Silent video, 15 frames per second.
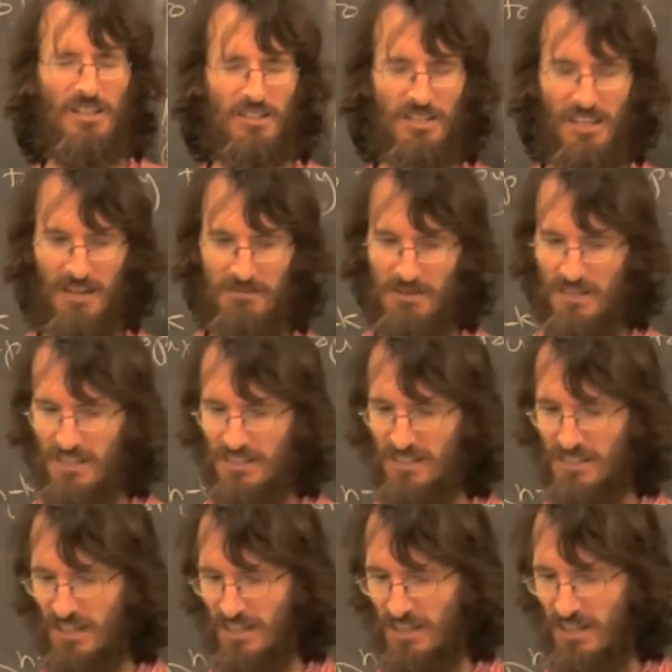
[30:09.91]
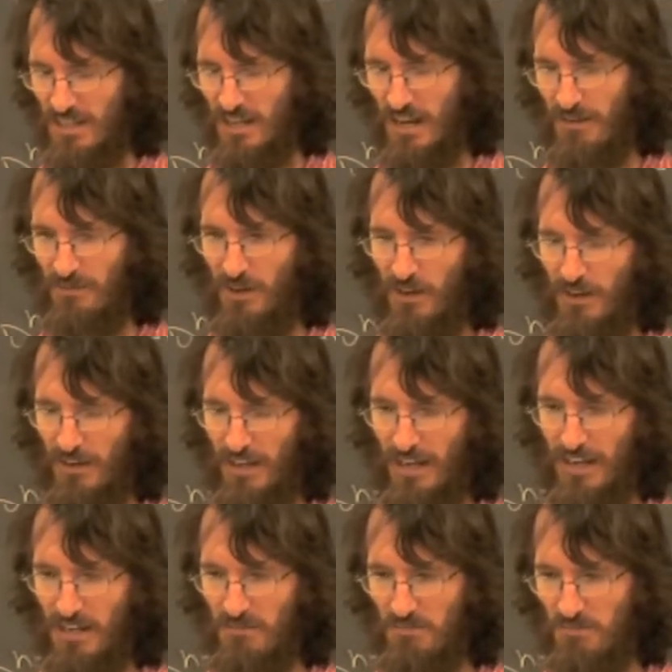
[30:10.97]
So that means I'm at
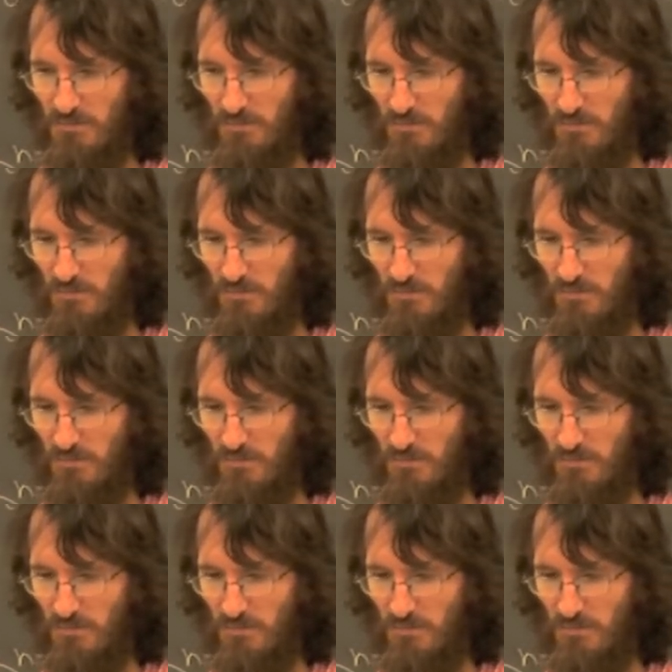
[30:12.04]
any